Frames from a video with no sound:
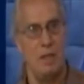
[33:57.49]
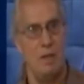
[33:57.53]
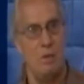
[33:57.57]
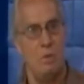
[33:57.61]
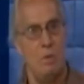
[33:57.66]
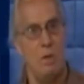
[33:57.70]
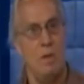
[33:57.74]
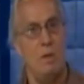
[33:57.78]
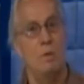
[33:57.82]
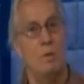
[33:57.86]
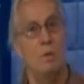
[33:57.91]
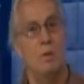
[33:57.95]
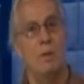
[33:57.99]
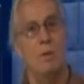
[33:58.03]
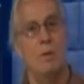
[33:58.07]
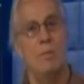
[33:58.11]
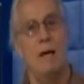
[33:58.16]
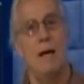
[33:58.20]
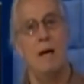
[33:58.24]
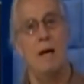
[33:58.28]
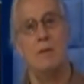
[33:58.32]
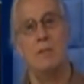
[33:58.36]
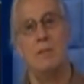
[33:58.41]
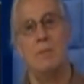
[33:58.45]
that we were
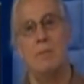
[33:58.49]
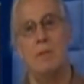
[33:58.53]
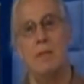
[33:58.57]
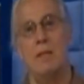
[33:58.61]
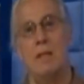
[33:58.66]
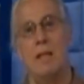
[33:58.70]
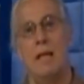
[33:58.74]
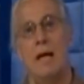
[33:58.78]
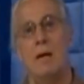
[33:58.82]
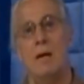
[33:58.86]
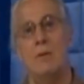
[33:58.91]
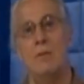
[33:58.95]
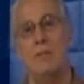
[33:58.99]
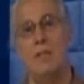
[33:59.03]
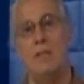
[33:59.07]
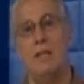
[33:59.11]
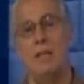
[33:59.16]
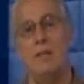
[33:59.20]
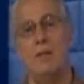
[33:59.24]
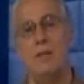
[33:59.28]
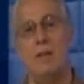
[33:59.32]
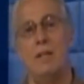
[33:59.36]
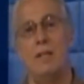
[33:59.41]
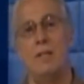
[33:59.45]
about to be allowed to
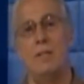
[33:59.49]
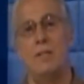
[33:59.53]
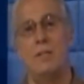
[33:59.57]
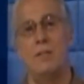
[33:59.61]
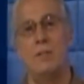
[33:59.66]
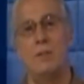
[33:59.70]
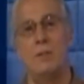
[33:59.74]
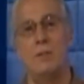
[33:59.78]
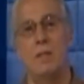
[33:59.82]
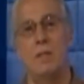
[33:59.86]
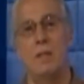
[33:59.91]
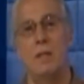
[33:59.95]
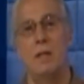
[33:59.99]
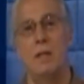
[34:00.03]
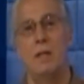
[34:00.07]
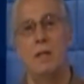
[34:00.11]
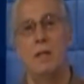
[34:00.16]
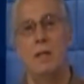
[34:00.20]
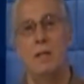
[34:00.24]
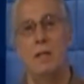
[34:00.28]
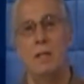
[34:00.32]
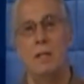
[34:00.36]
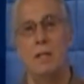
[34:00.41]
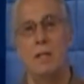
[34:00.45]
enter into.
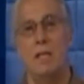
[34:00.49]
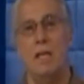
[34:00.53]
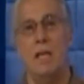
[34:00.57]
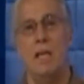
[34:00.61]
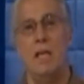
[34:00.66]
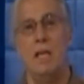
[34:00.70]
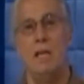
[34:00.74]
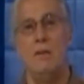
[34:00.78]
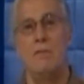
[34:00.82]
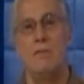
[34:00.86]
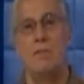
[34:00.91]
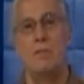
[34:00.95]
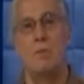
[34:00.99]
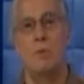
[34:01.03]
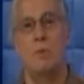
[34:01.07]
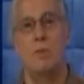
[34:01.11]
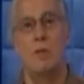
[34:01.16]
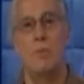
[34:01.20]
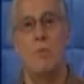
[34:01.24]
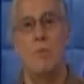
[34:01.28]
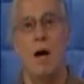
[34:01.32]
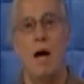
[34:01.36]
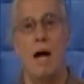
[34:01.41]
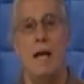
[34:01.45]
The caves
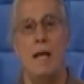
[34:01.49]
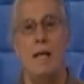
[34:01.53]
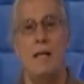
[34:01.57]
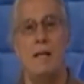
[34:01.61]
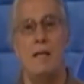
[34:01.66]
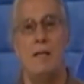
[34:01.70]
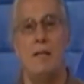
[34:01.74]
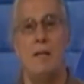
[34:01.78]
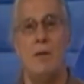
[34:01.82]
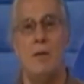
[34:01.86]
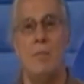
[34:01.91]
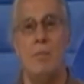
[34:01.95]
where the Mayan